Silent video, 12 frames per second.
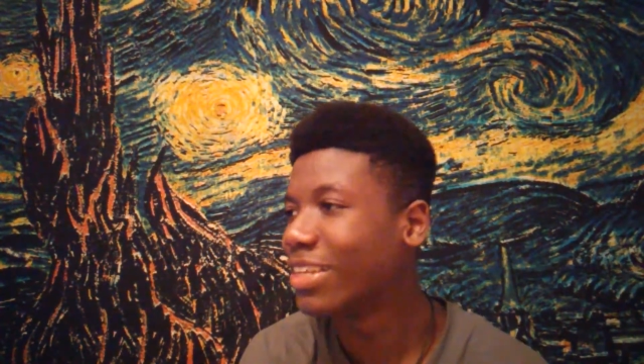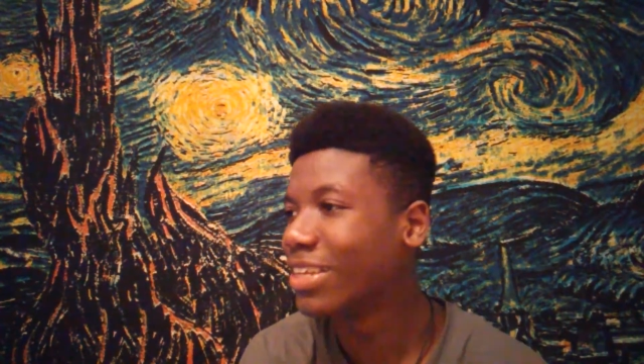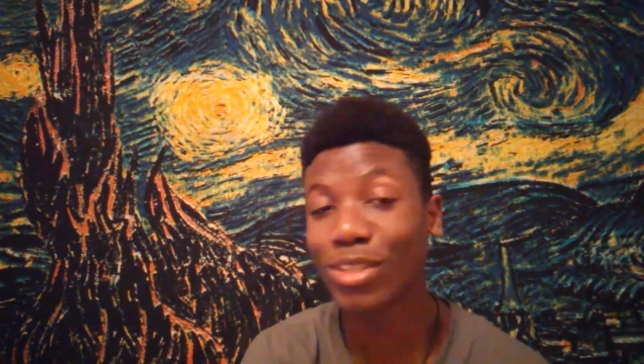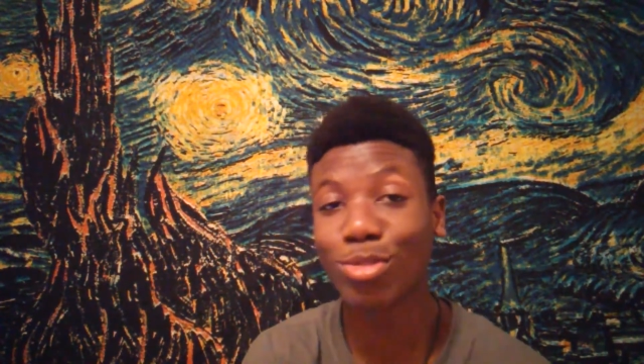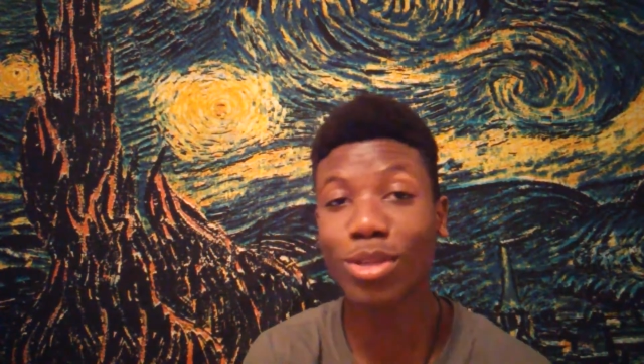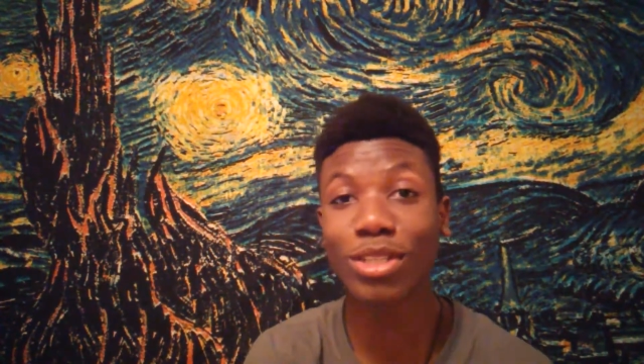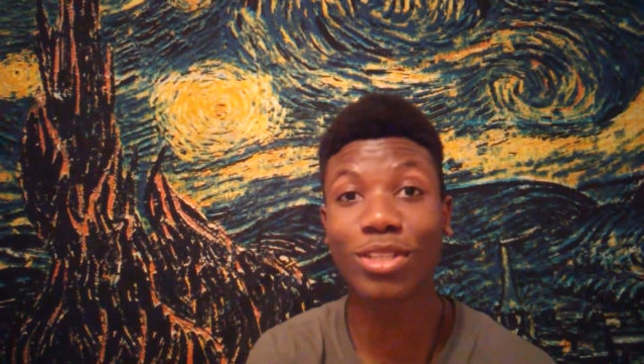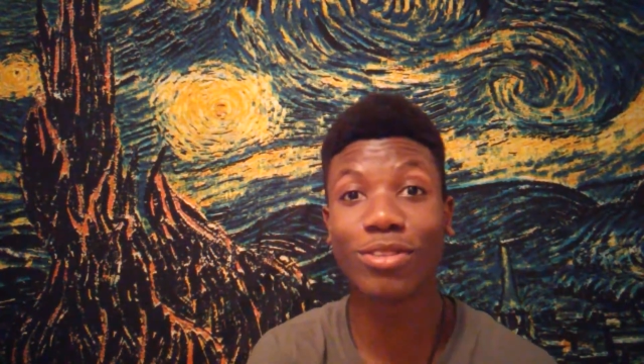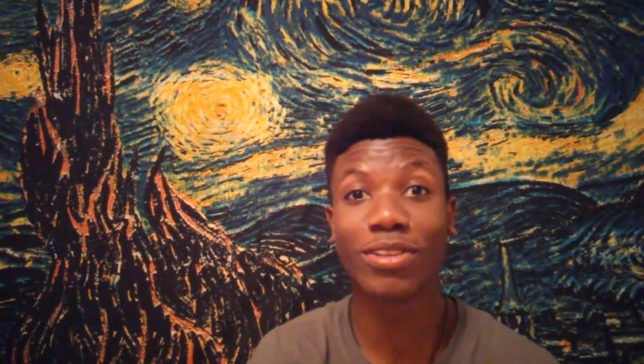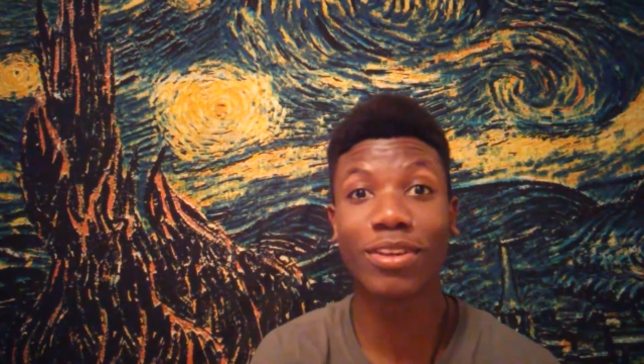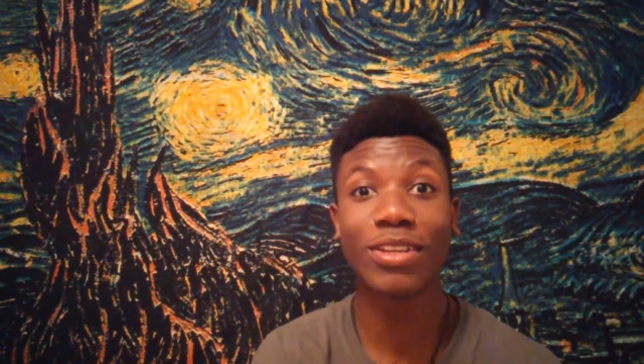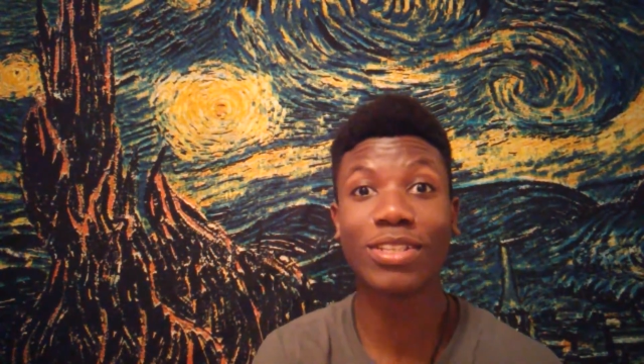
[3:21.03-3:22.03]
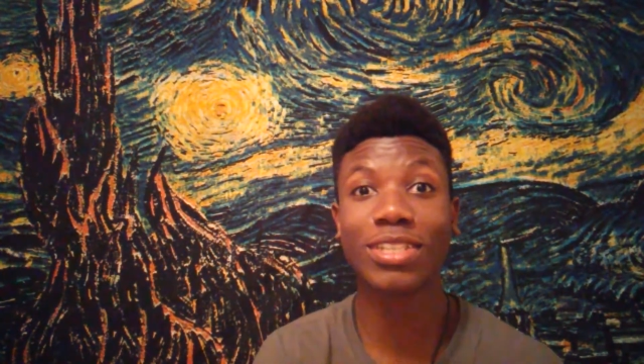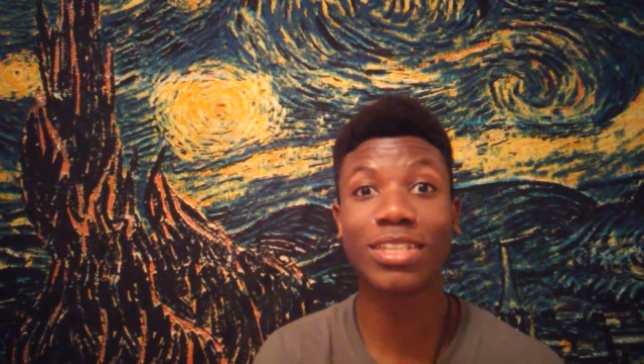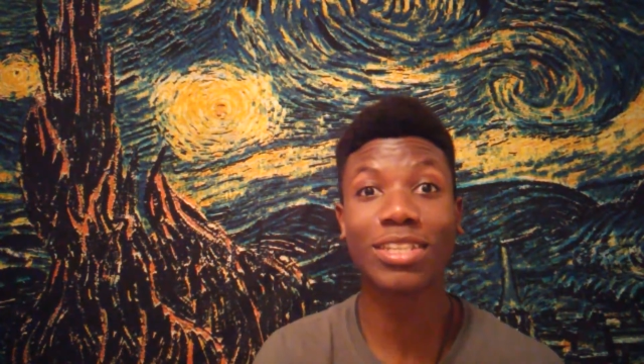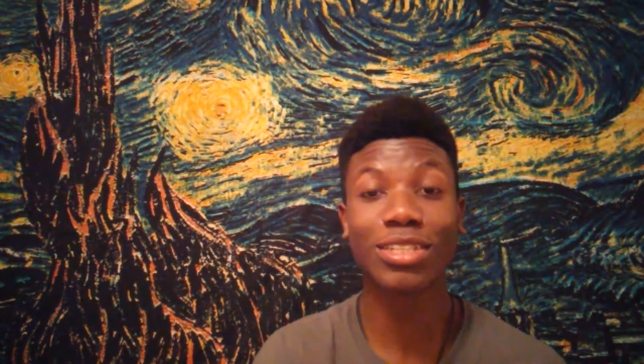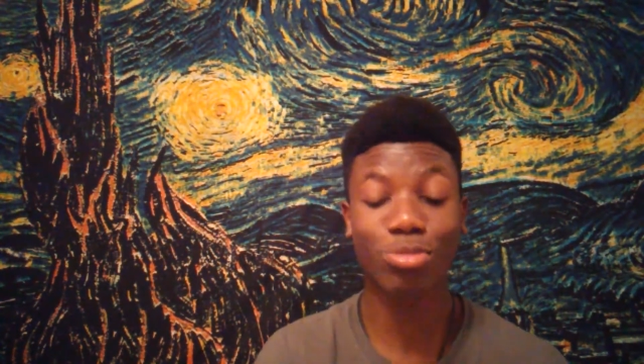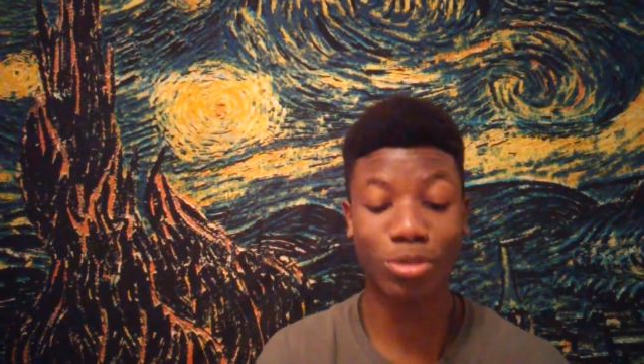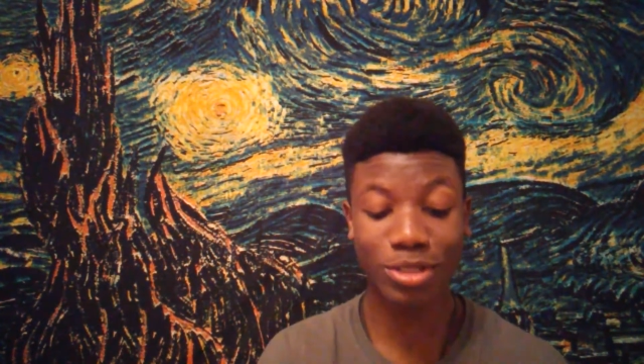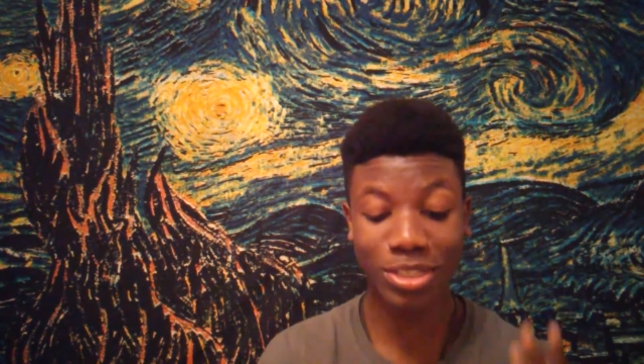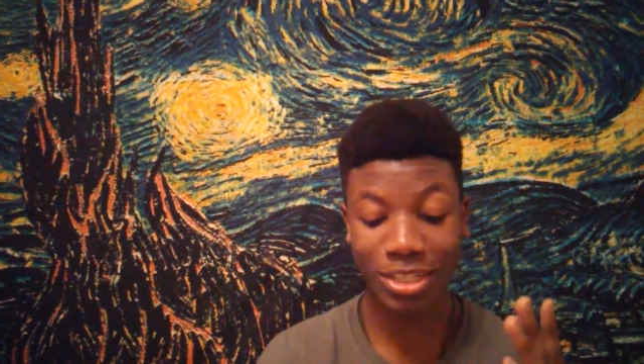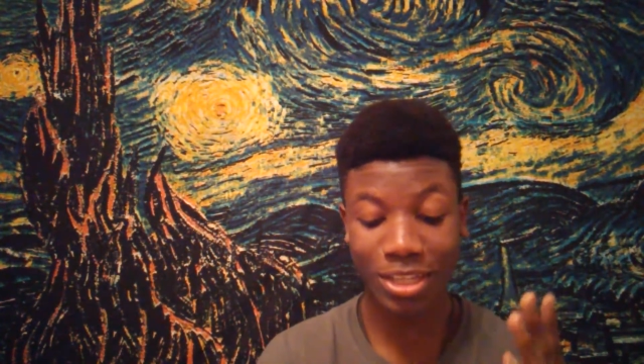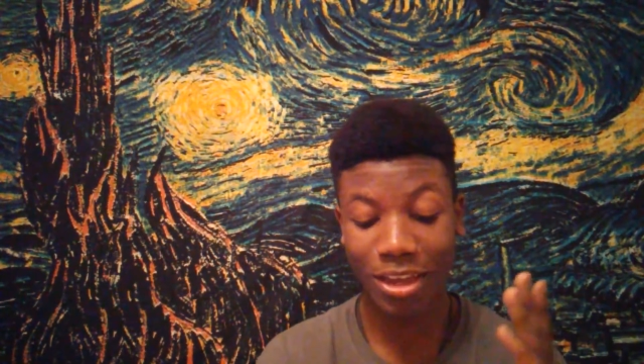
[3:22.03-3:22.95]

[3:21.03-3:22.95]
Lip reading: Especially whenever you see this person